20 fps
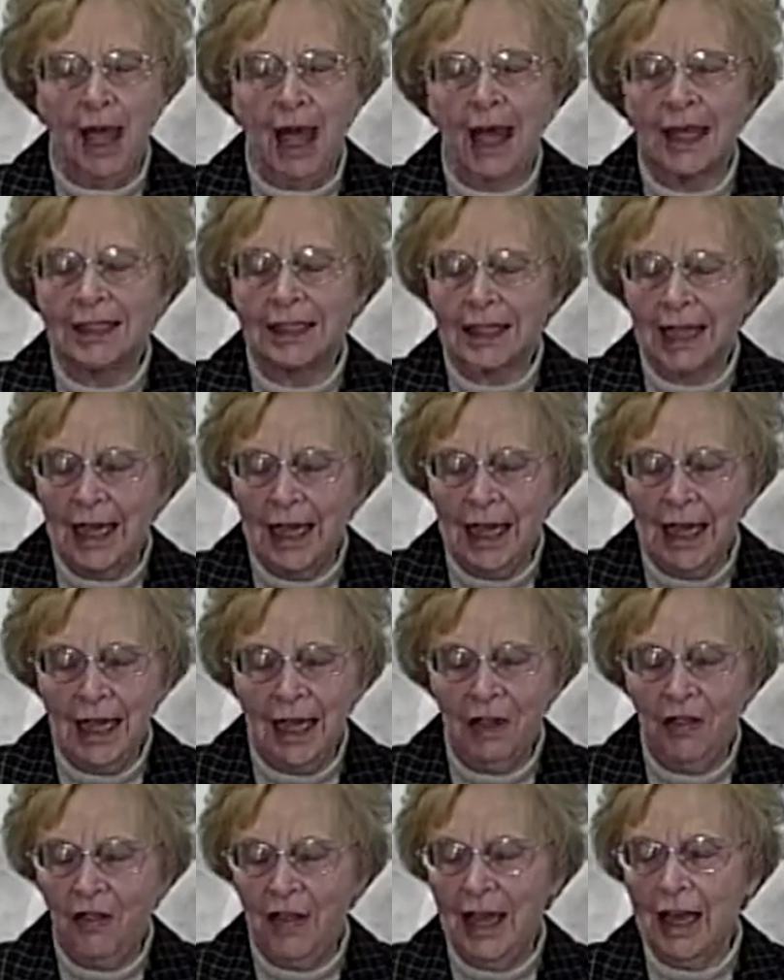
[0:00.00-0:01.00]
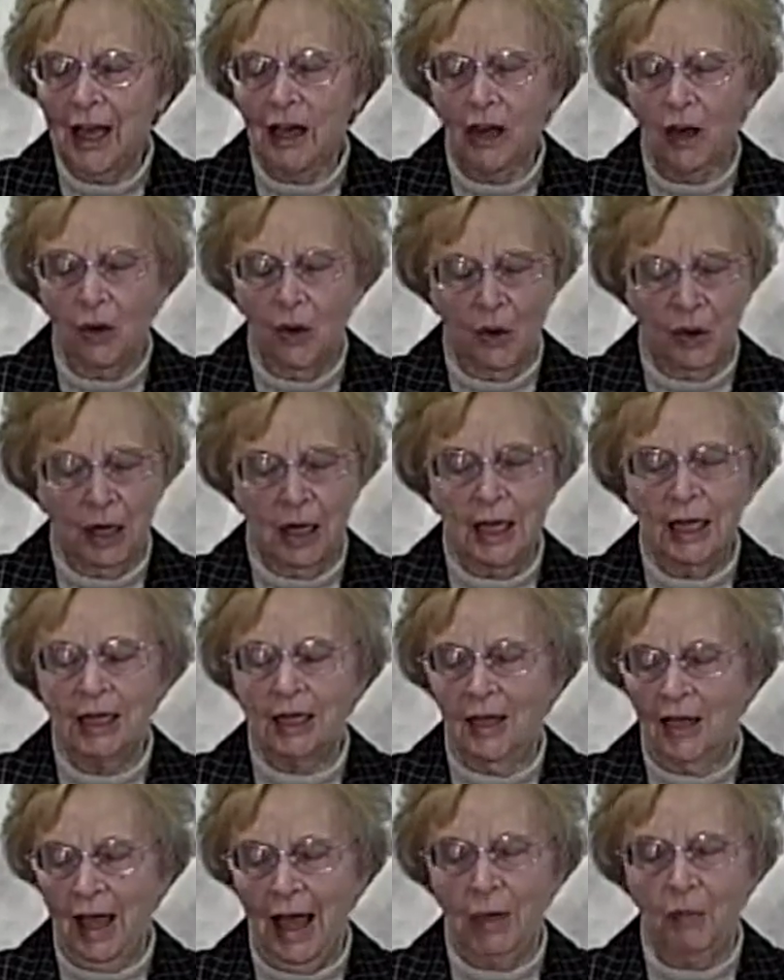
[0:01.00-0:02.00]
ask anything according
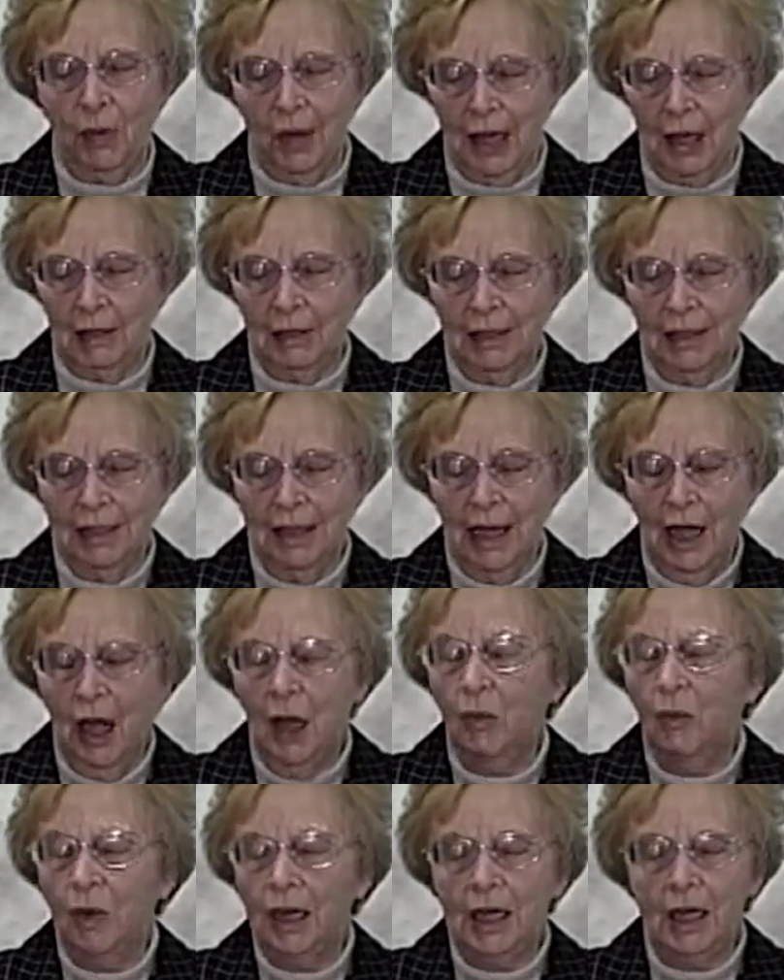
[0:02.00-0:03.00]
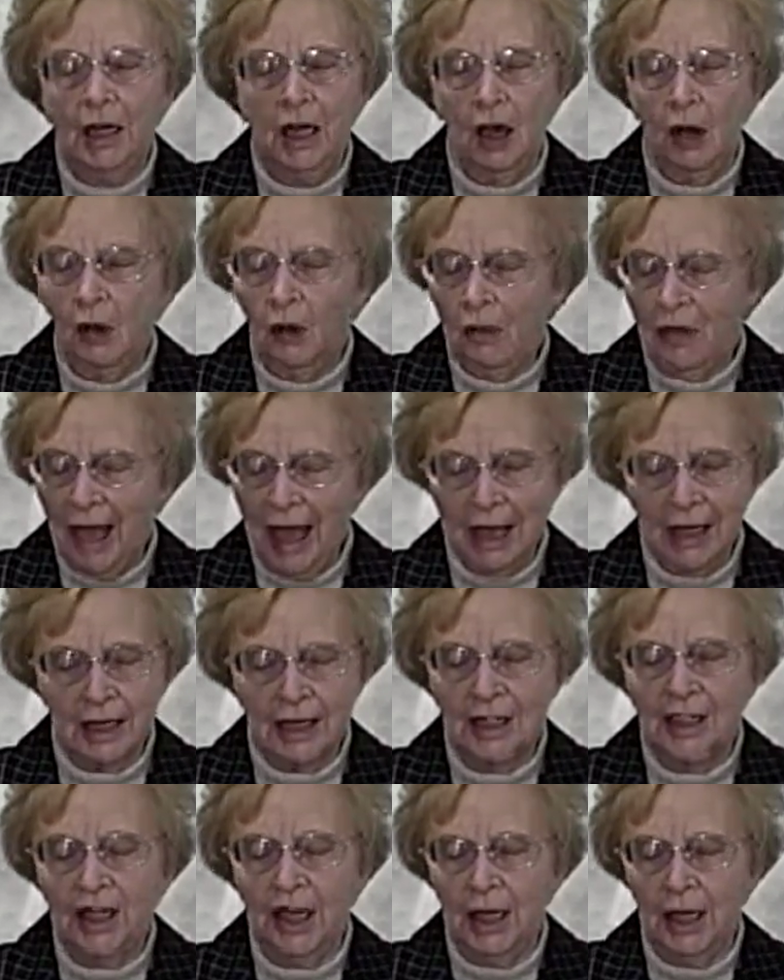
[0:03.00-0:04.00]
to thy will, we know thou
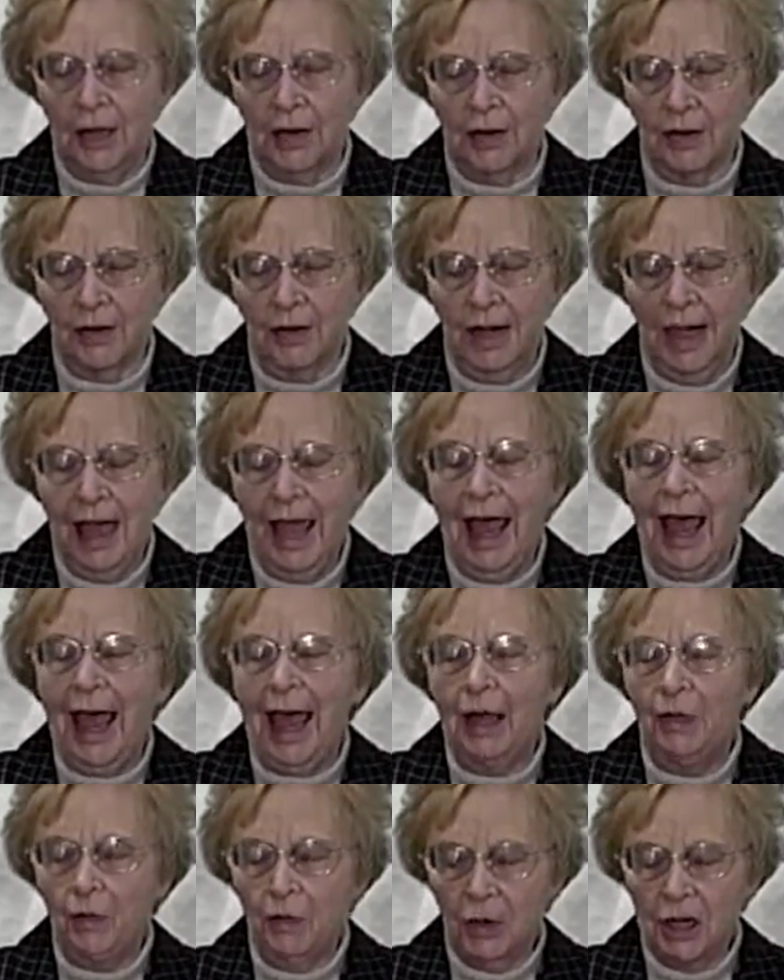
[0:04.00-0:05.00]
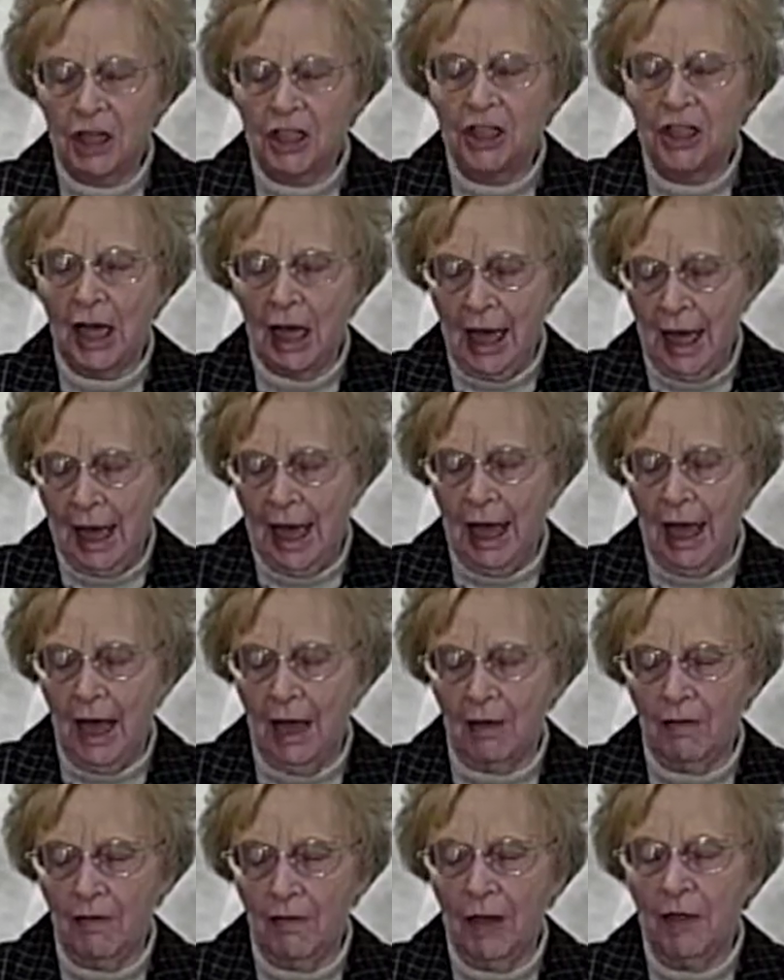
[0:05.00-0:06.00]
dost hear, and we shall
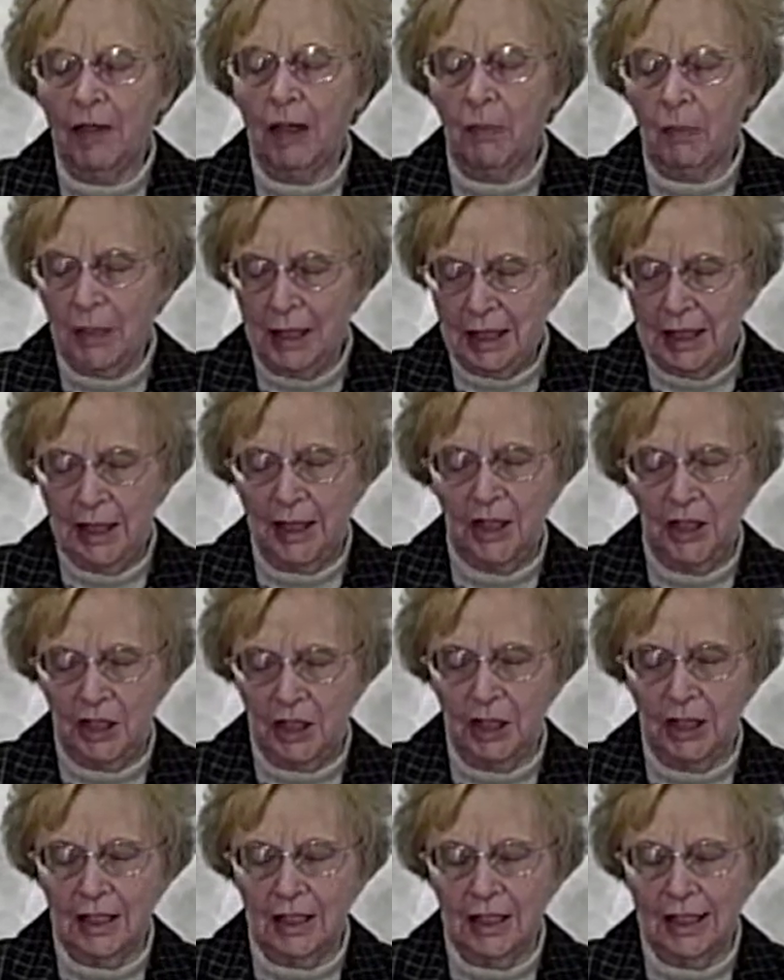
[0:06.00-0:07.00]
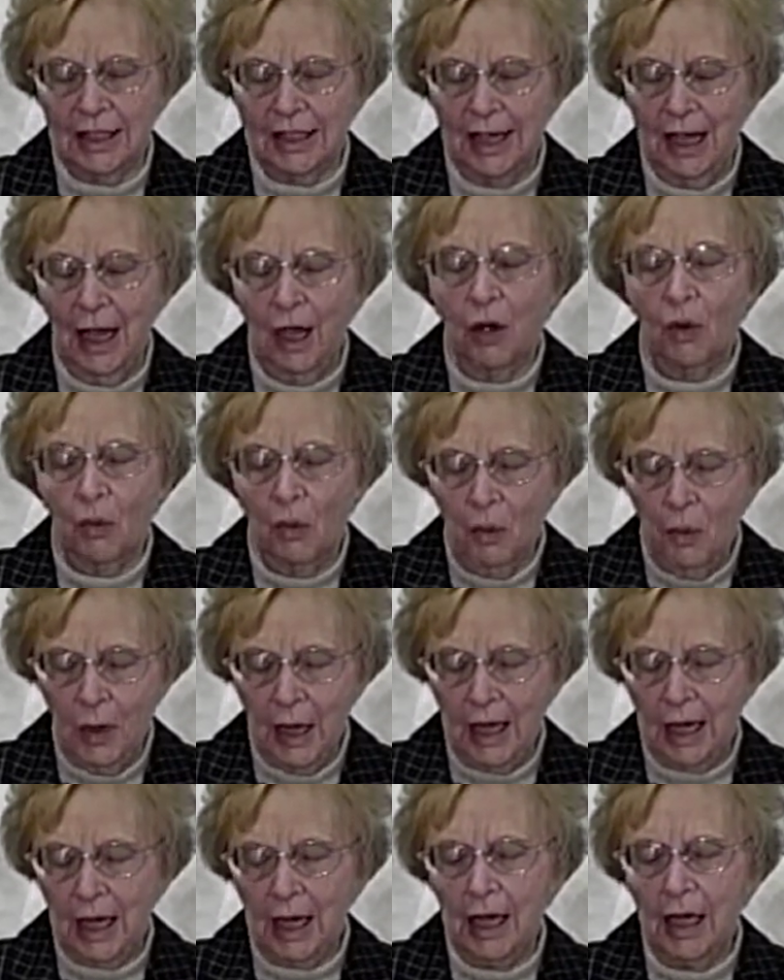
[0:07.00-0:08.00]
have the petitions
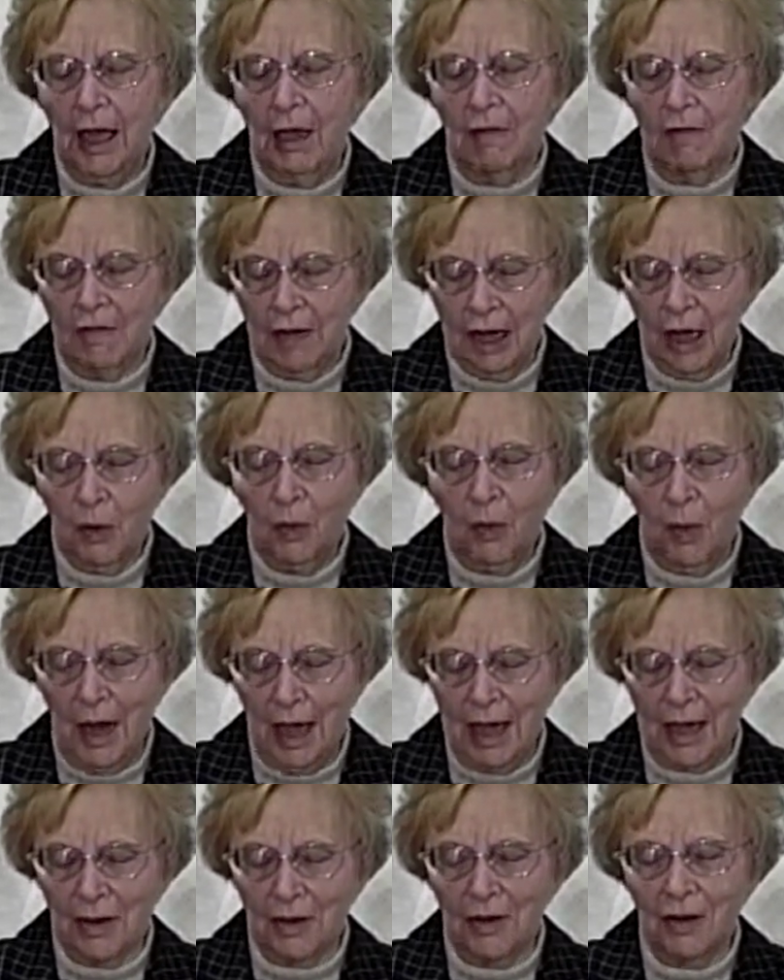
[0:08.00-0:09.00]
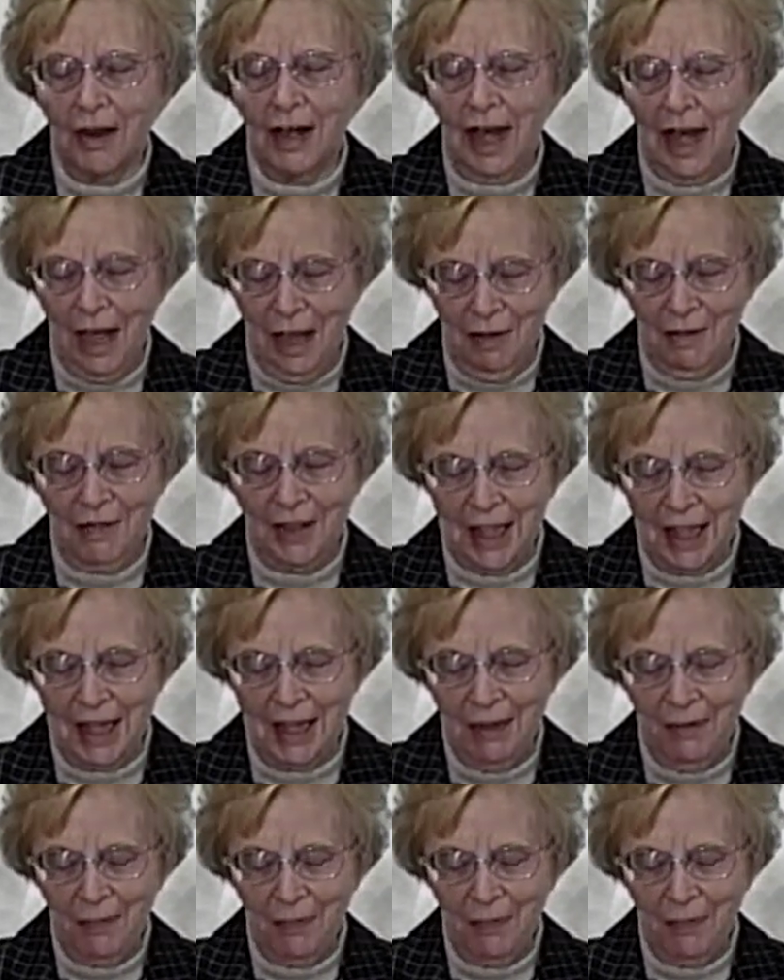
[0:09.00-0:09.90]
we require of thee.